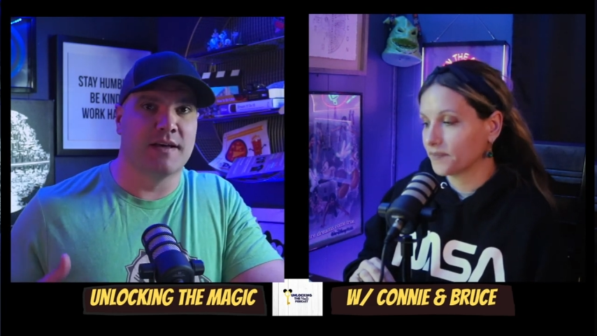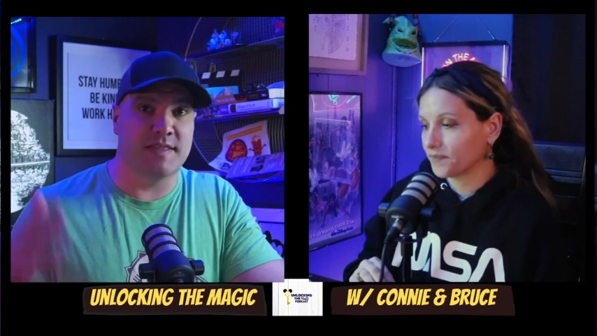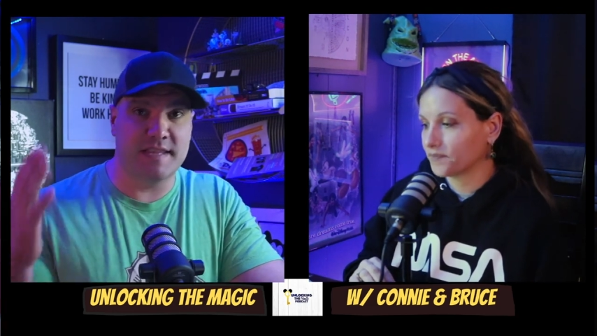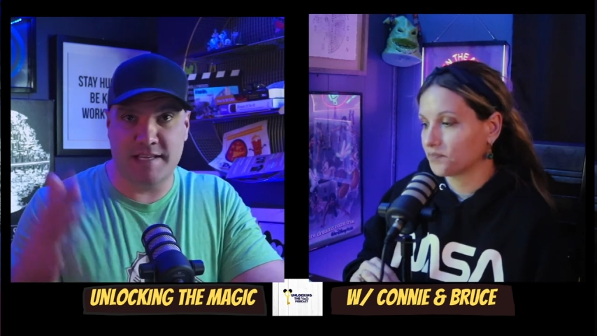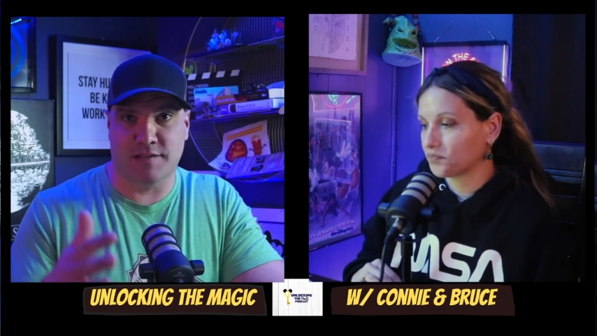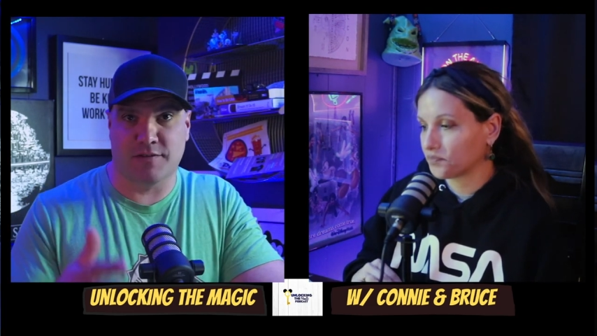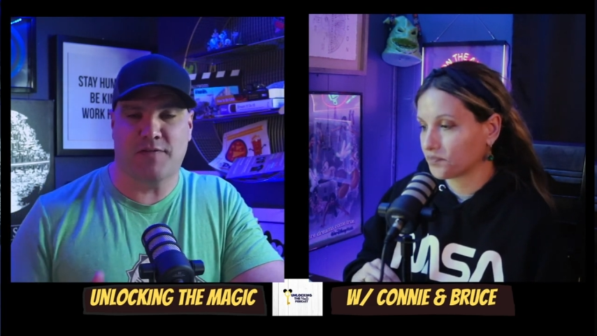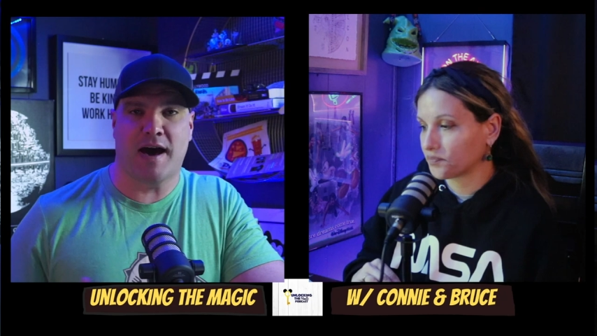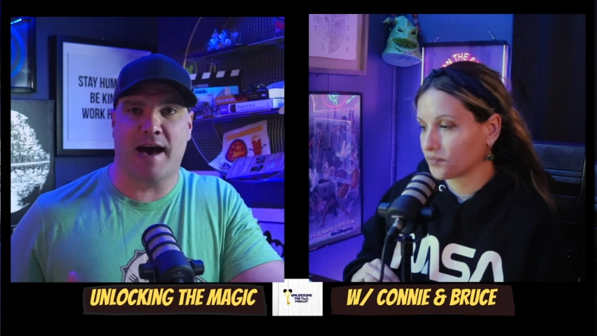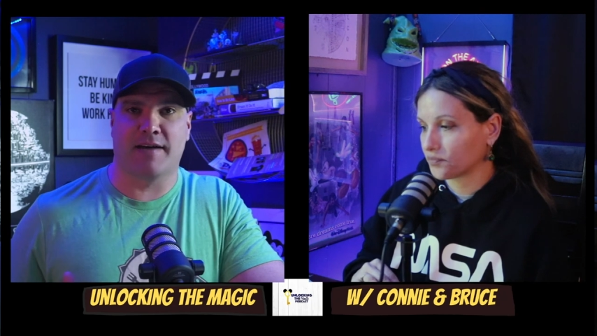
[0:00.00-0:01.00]
Speaker 1: These are the
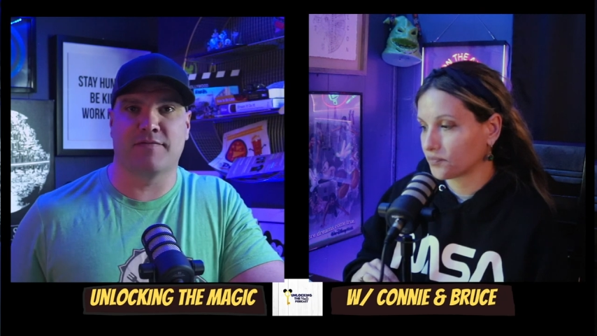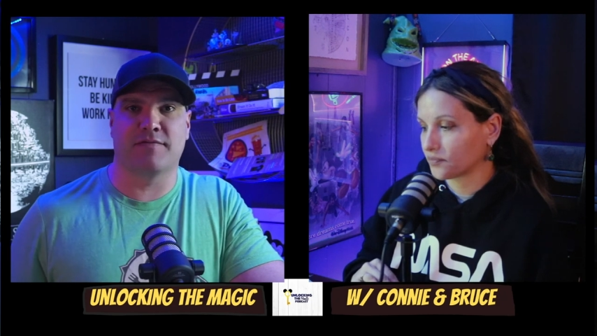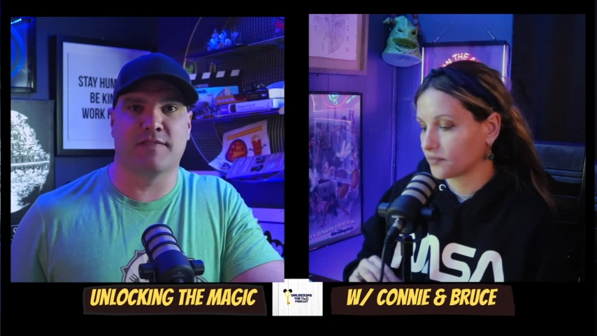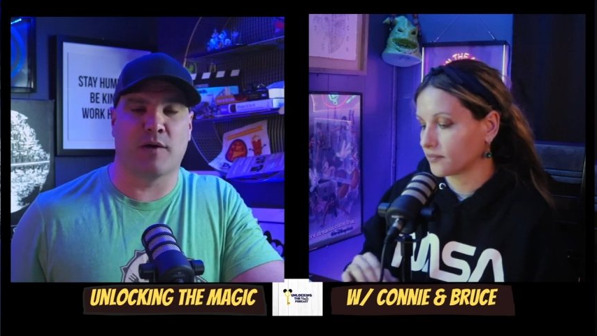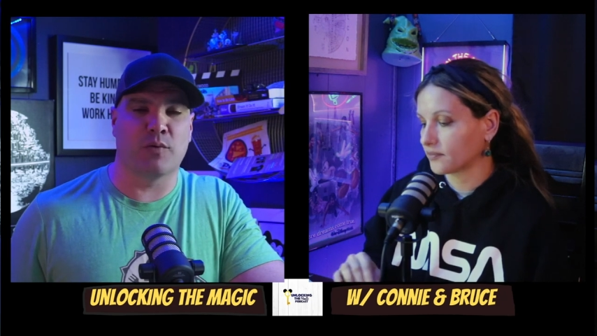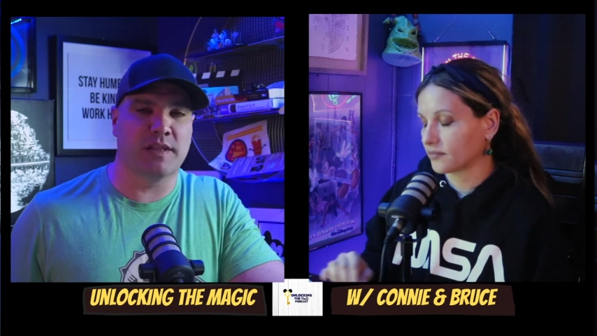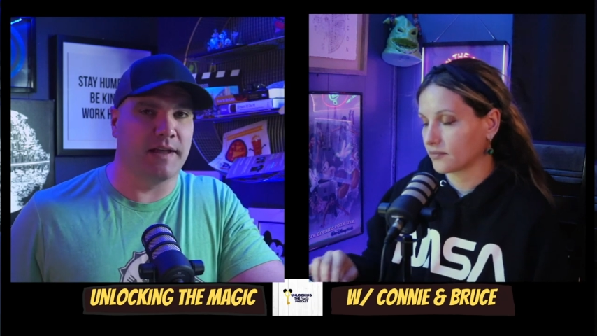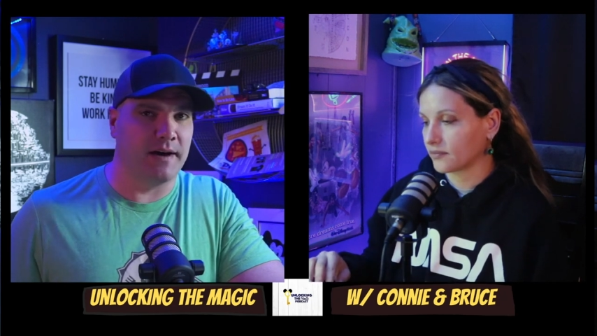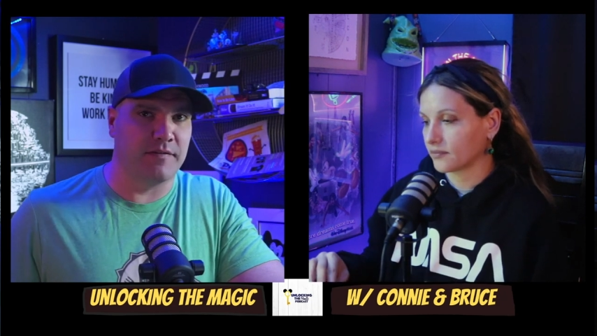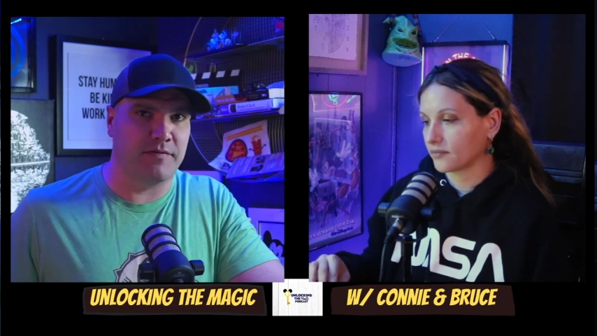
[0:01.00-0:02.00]
five that we
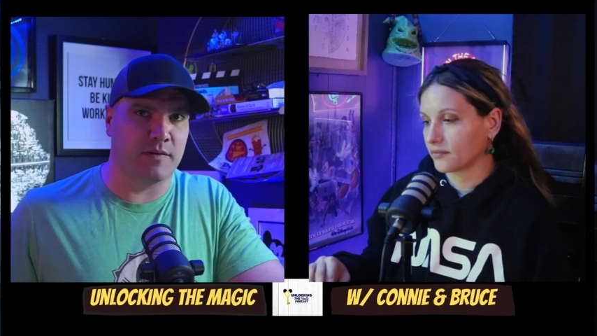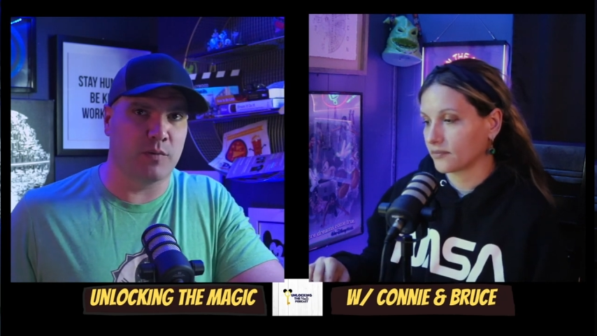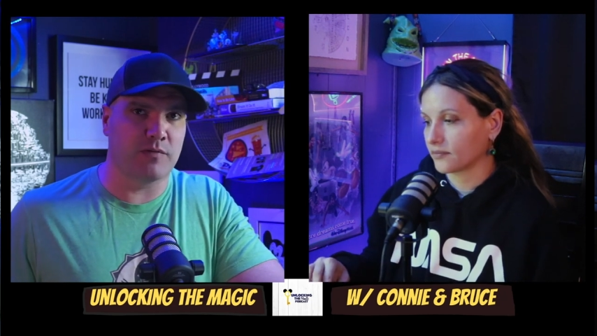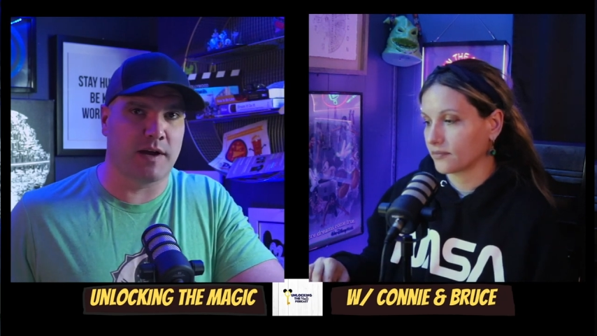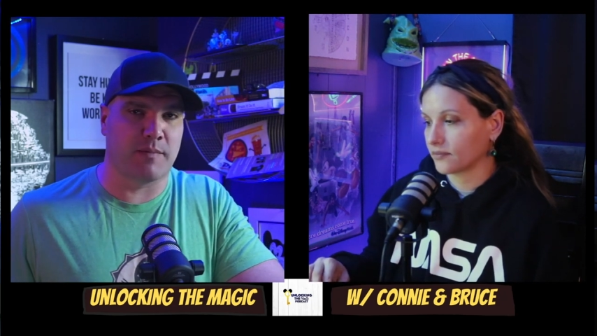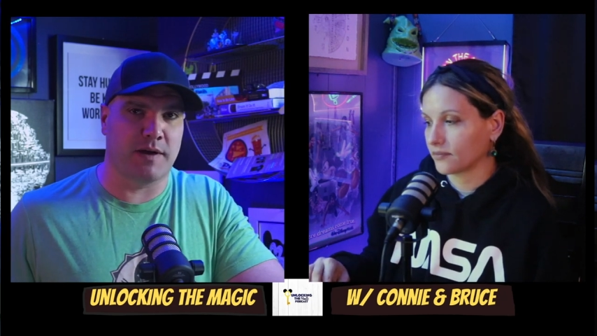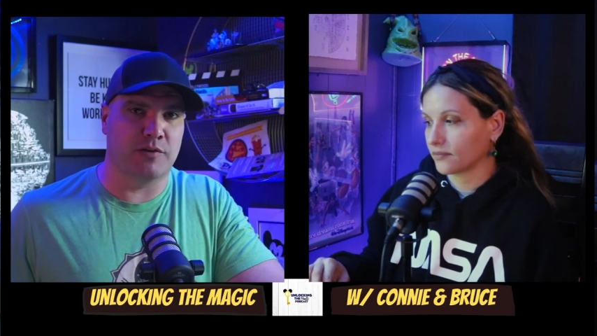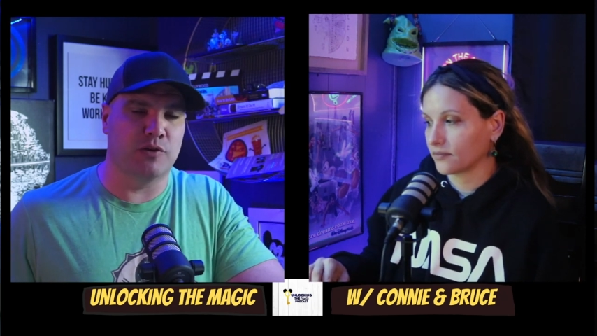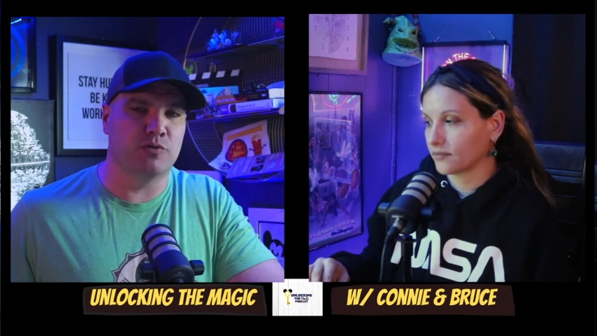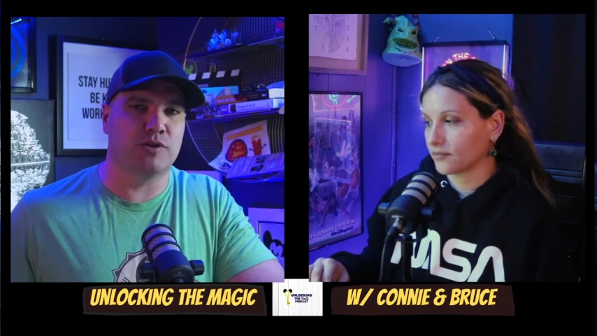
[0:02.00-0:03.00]
love and we recommend
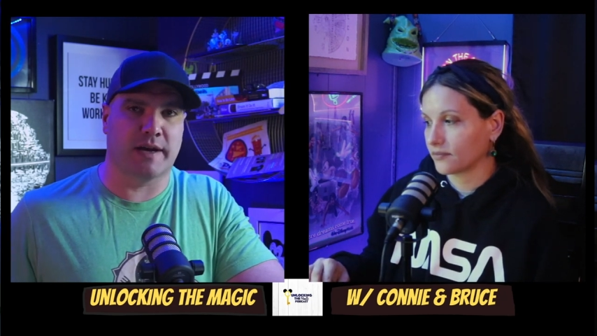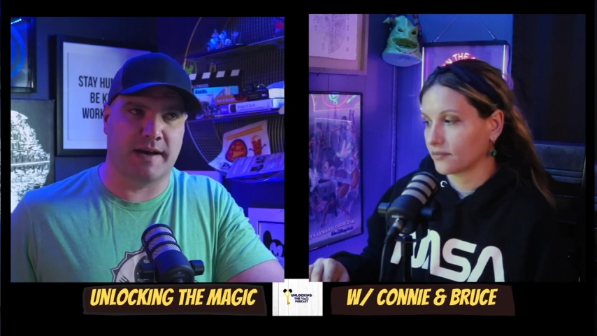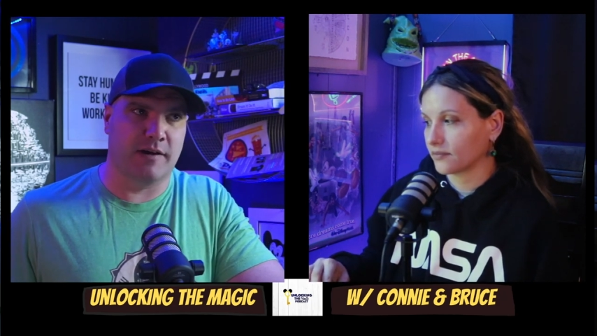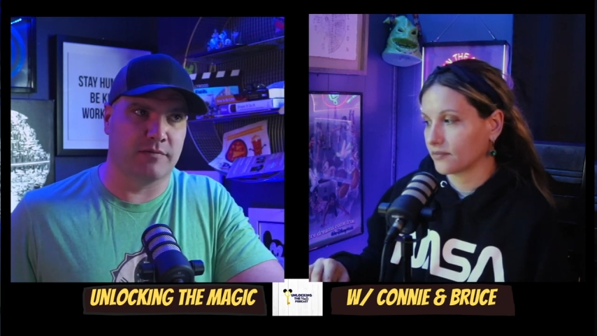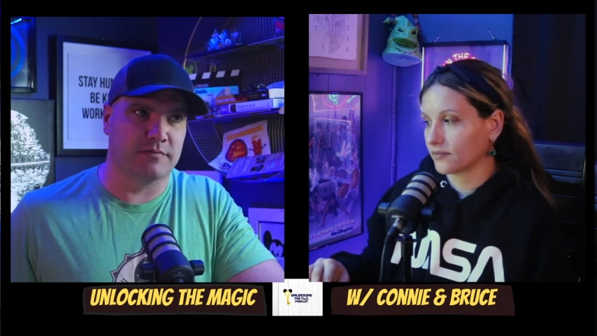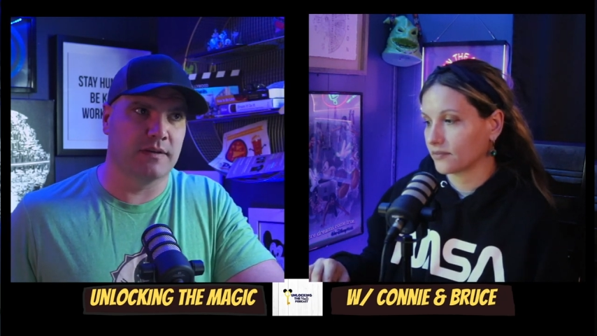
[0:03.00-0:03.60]
you check out